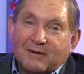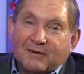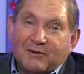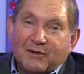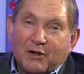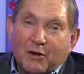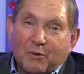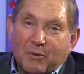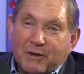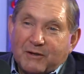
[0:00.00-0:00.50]

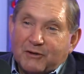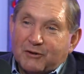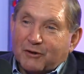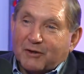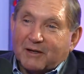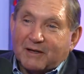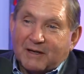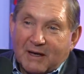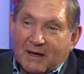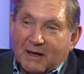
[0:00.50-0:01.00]
you know, when you're
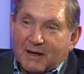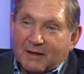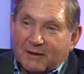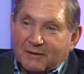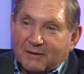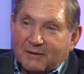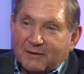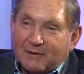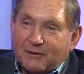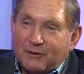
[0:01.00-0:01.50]
a kid,
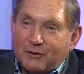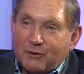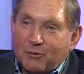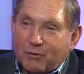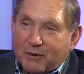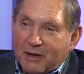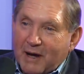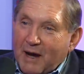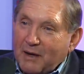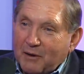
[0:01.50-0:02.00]
you
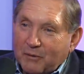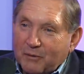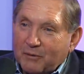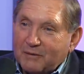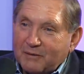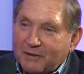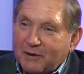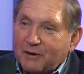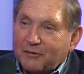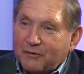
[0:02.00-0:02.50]
kind of,
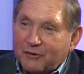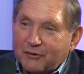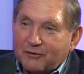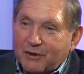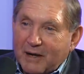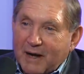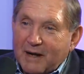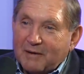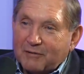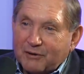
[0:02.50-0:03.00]
you know, there's
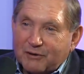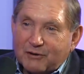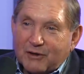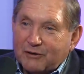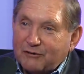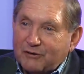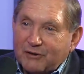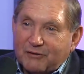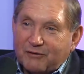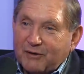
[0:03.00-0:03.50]
kind of a
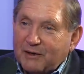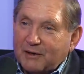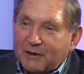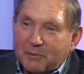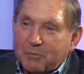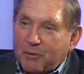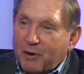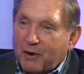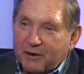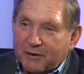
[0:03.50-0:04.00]
touchy-feely
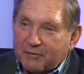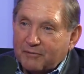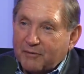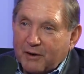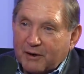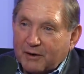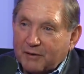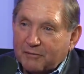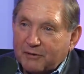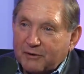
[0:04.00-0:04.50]
part of
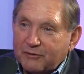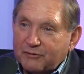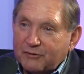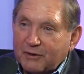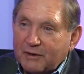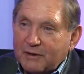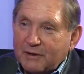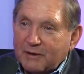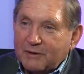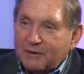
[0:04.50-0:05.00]
all of us.
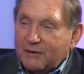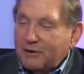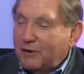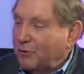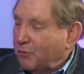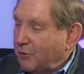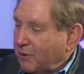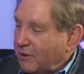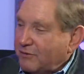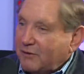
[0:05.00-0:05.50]
You know,
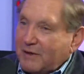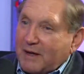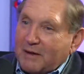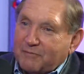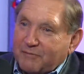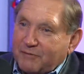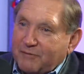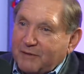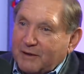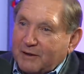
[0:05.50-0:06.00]
what does
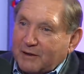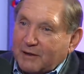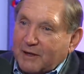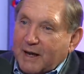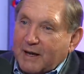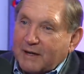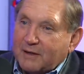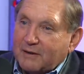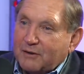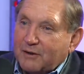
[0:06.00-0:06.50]
that feel
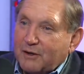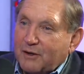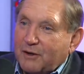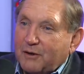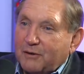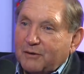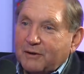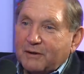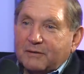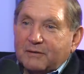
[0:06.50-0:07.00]
like, right. You
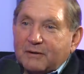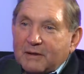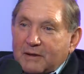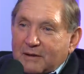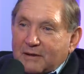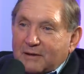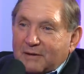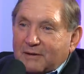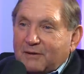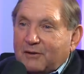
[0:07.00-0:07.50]
know, and,
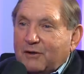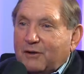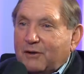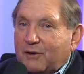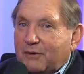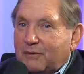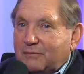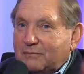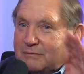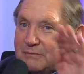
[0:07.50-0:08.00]
you
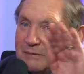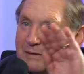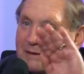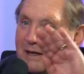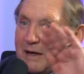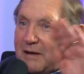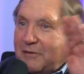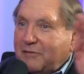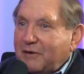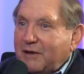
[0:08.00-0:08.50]
know, what
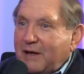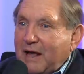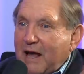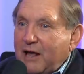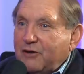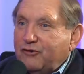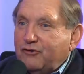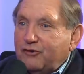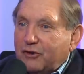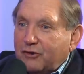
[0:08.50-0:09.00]
kind of an
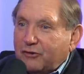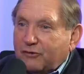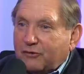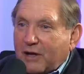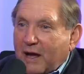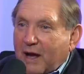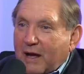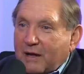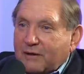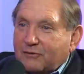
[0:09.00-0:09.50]
edge is
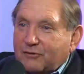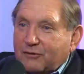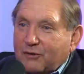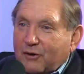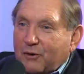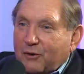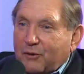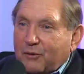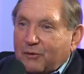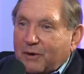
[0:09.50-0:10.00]
that?
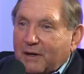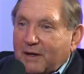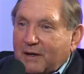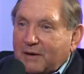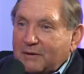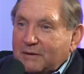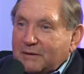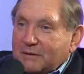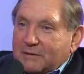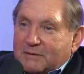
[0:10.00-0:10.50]
So
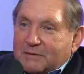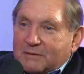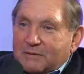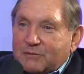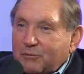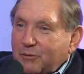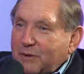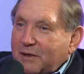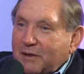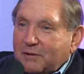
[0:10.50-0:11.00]

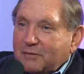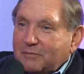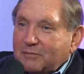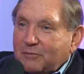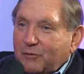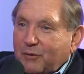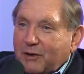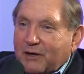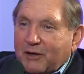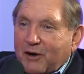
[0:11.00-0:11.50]
we can
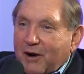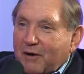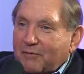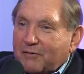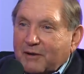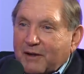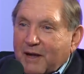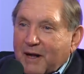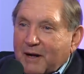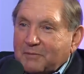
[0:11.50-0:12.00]

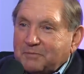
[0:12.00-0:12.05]
offer that.